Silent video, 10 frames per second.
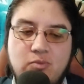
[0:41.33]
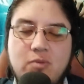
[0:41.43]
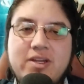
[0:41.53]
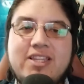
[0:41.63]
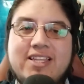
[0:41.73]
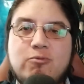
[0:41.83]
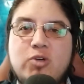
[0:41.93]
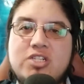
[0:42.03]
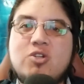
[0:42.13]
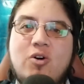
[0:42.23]
The moment that
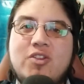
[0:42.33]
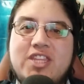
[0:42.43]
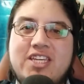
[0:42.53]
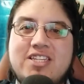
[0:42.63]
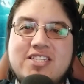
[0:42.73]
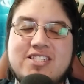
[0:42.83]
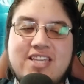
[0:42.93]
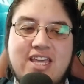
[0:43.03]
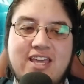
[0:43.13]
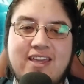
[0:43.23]
we saw this